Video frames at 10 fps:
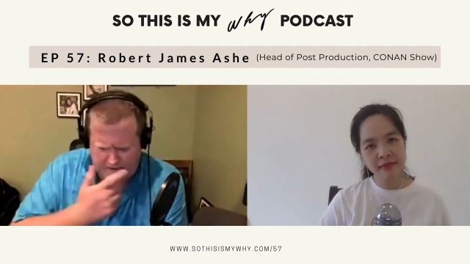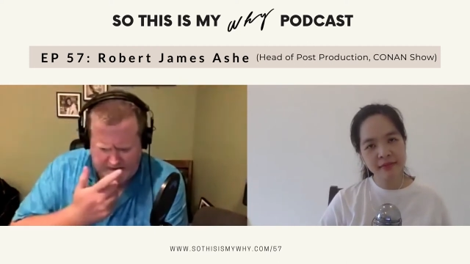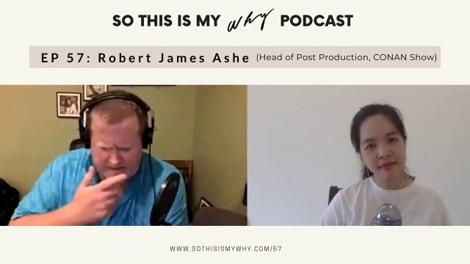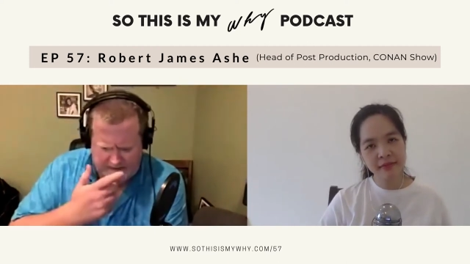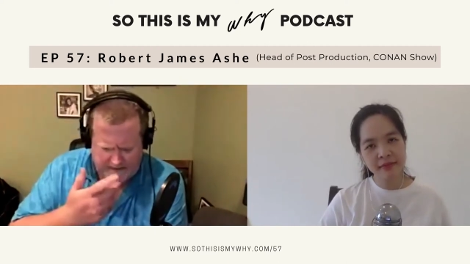
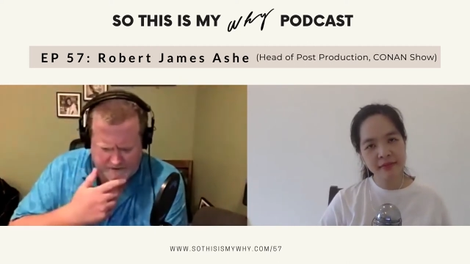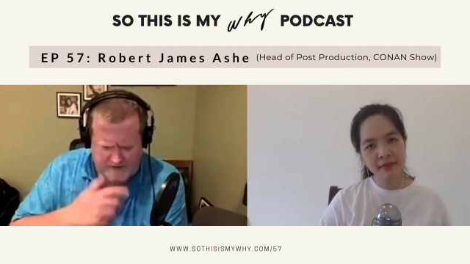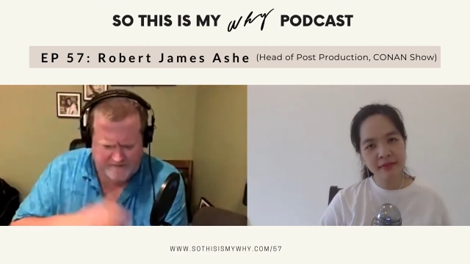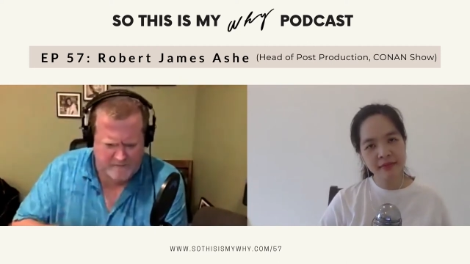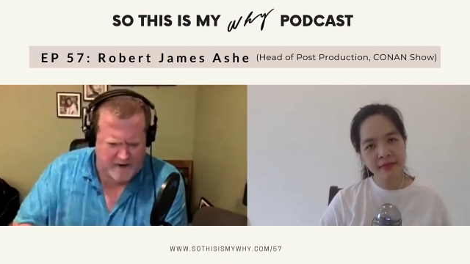Speaker 1: he should
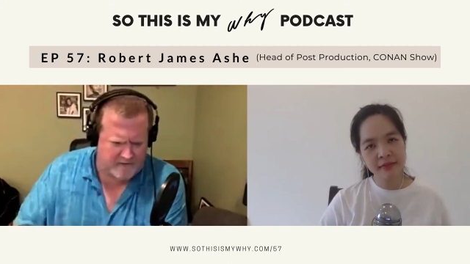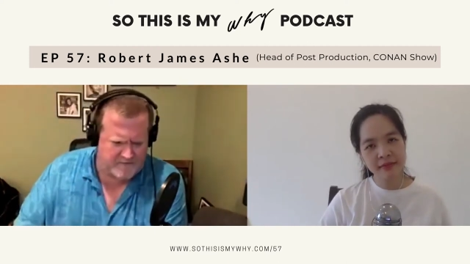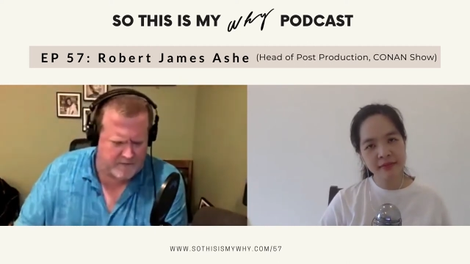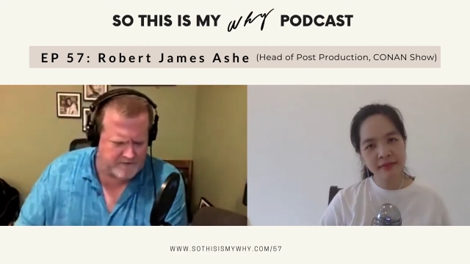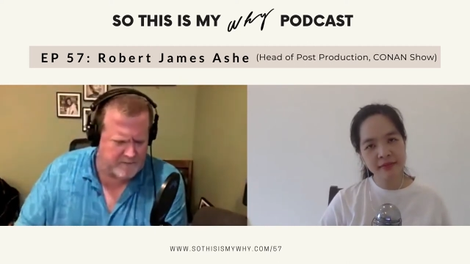have a
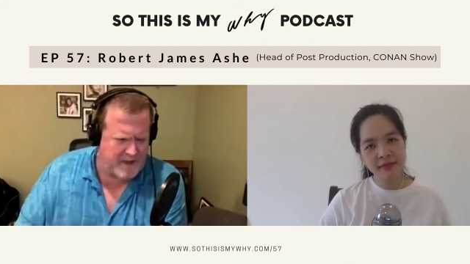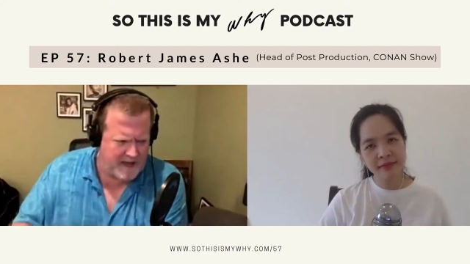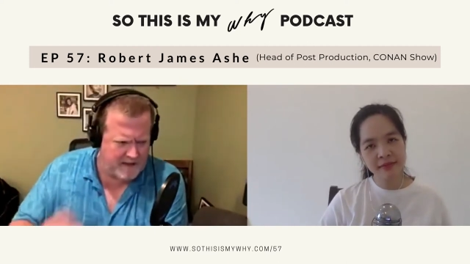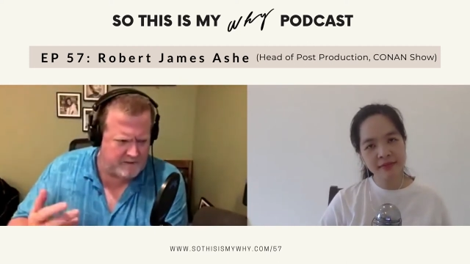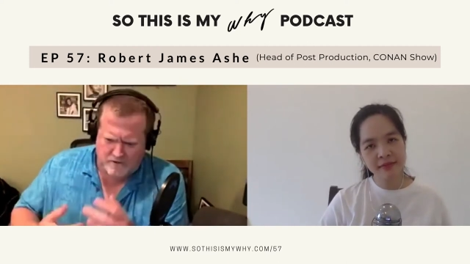microphone. The
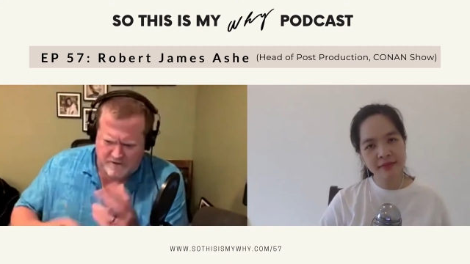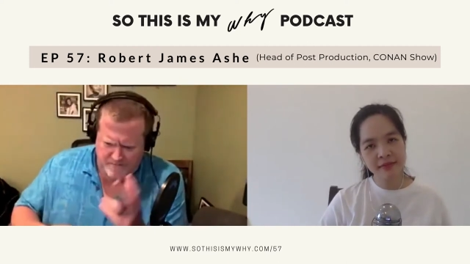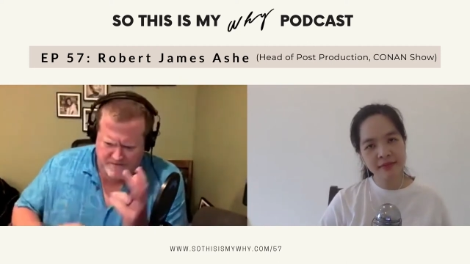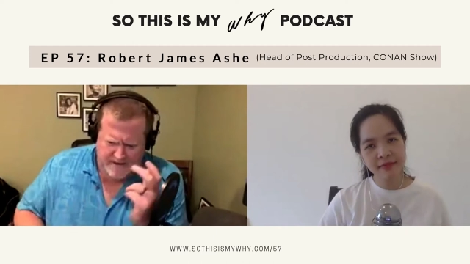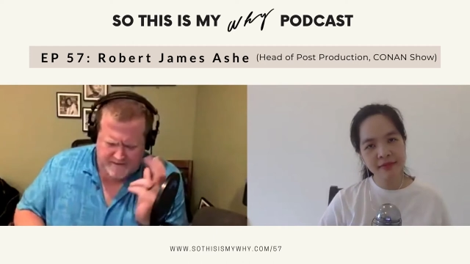band,
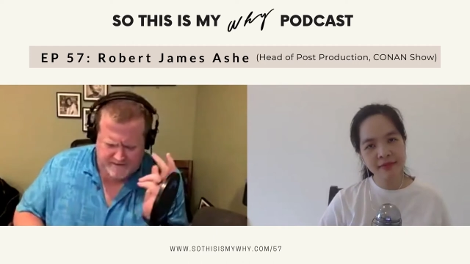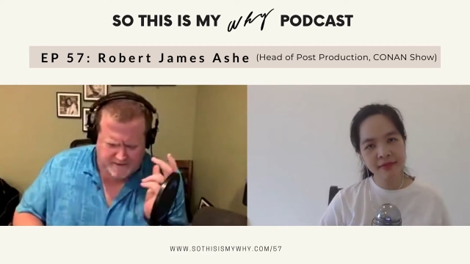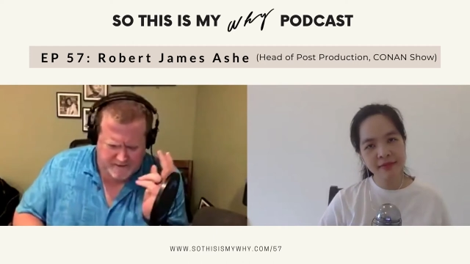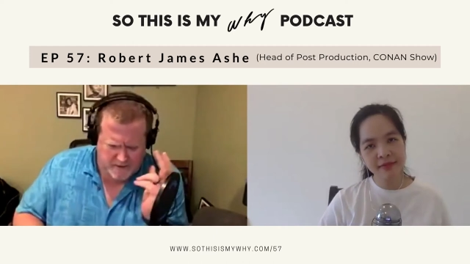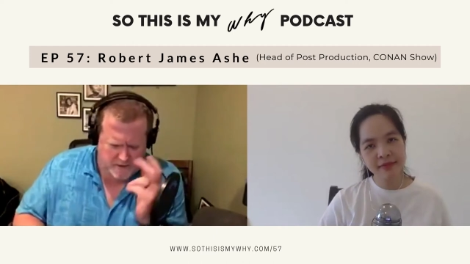Jimmy's got his
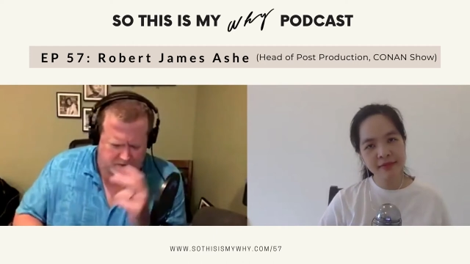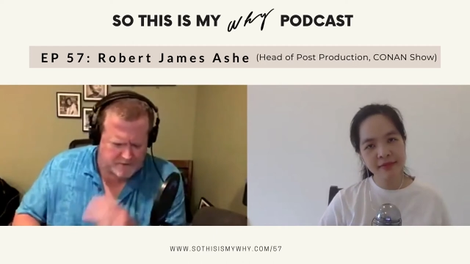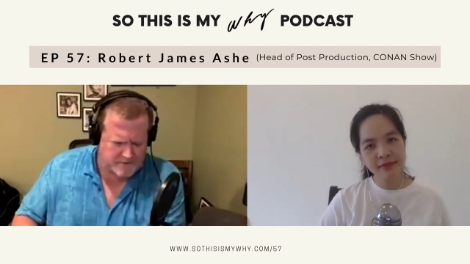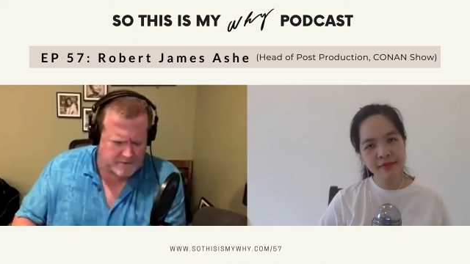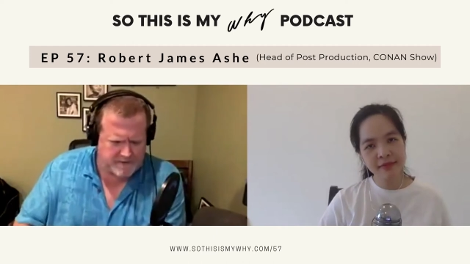guitar, so
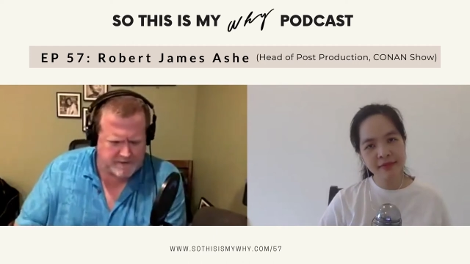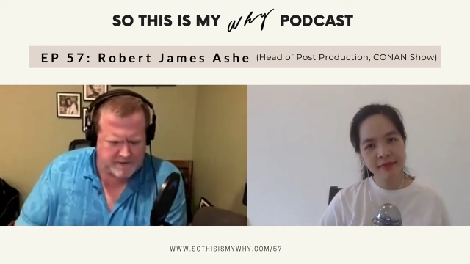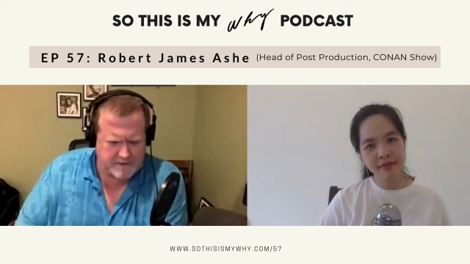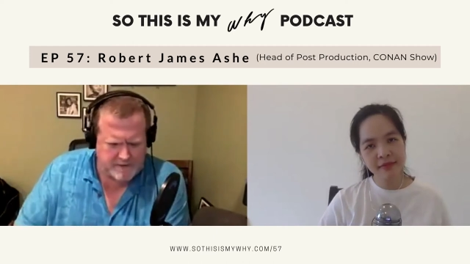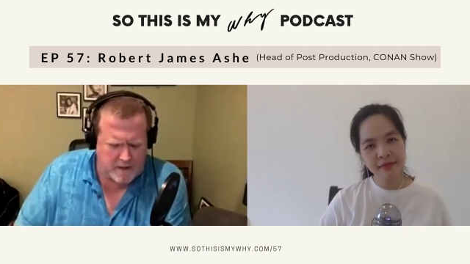it should be the
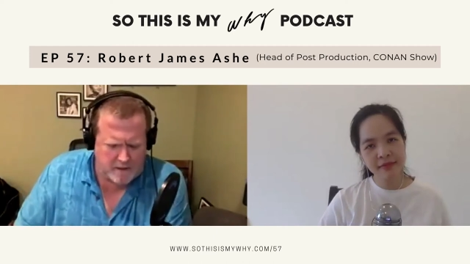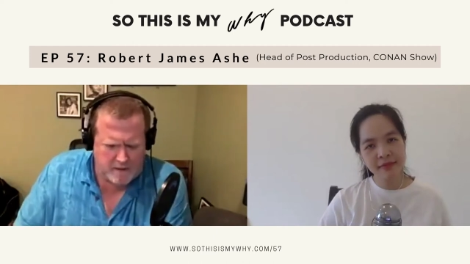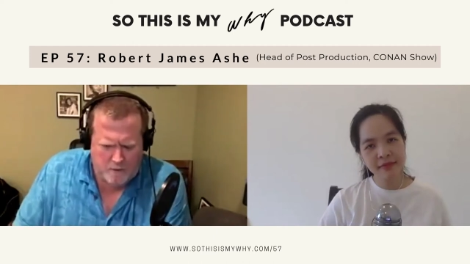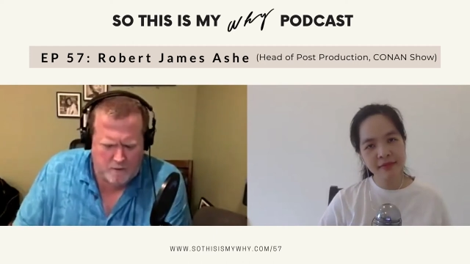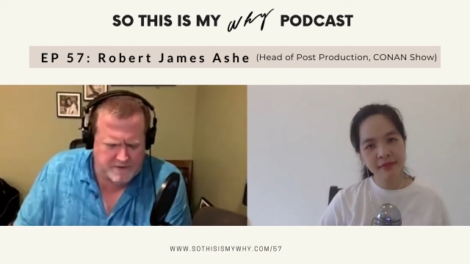guitar.
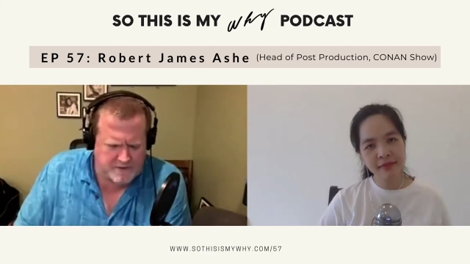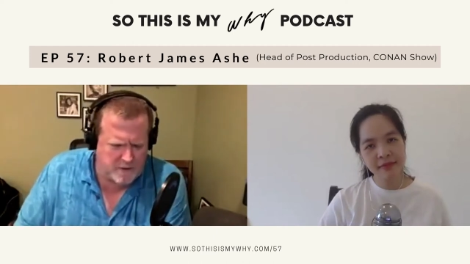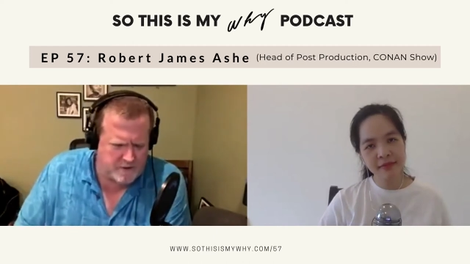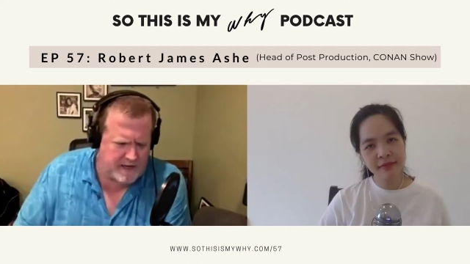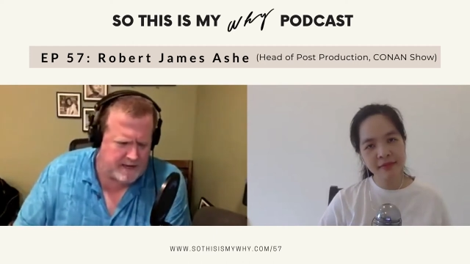Well, what's
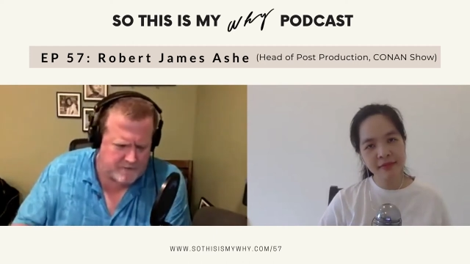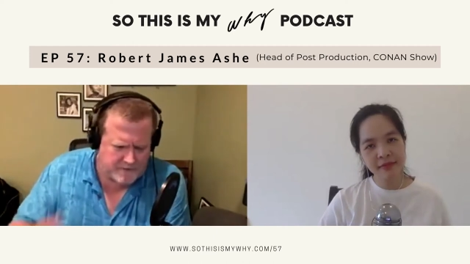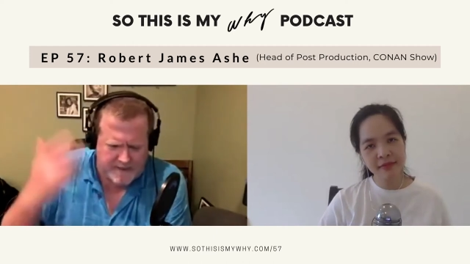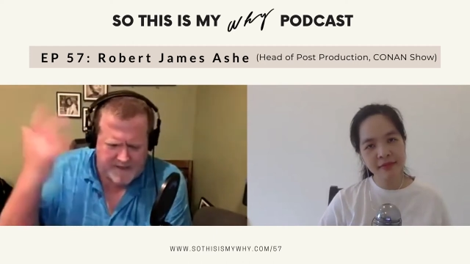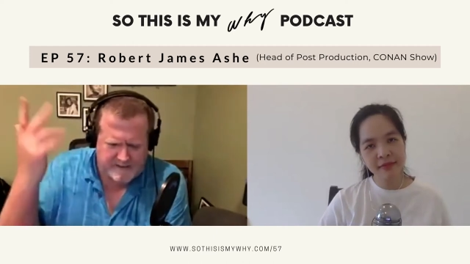Conan? Well,
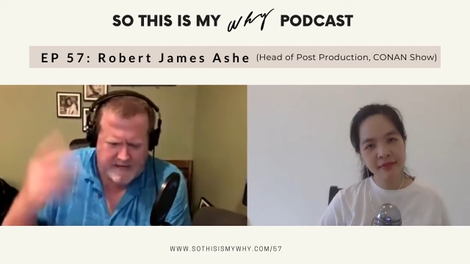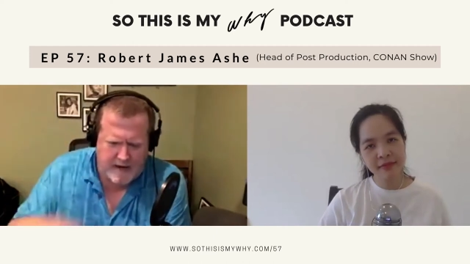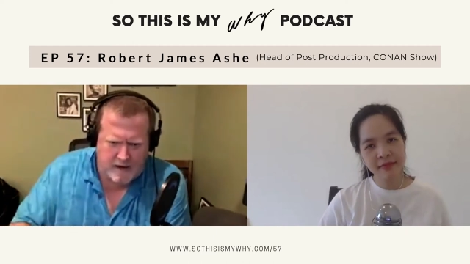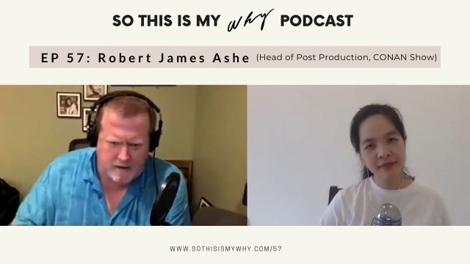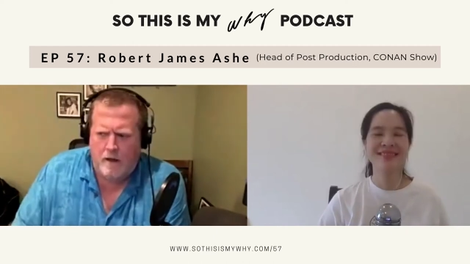he has his
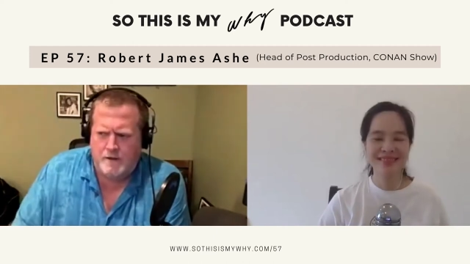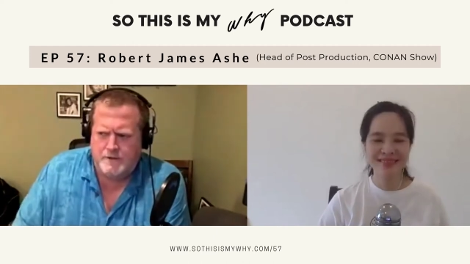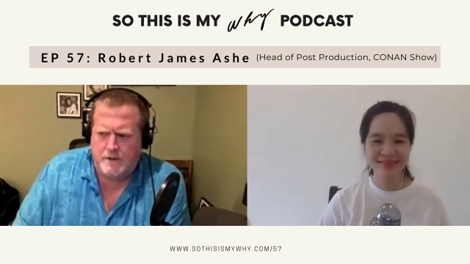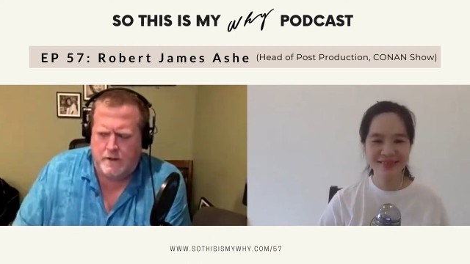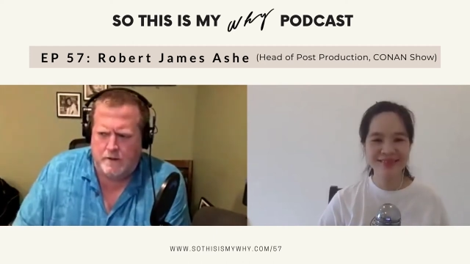hair.
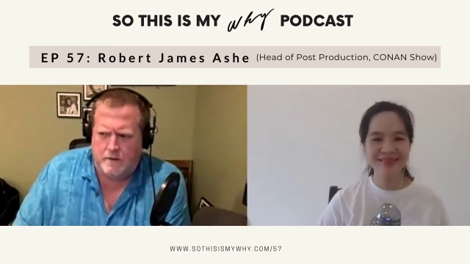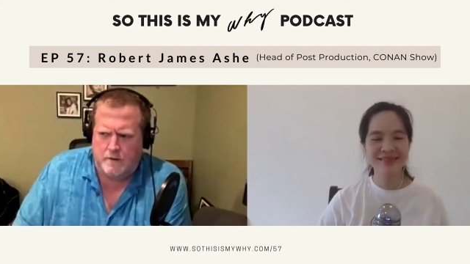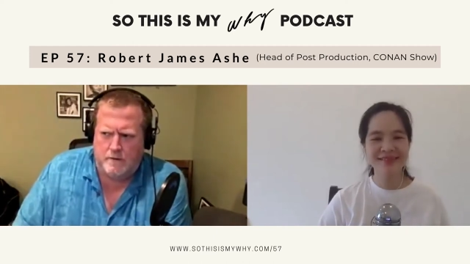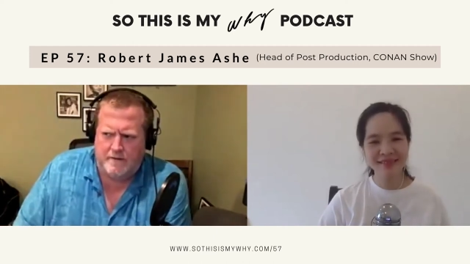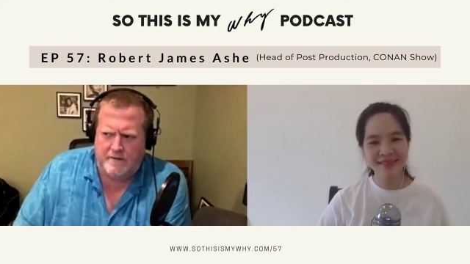So the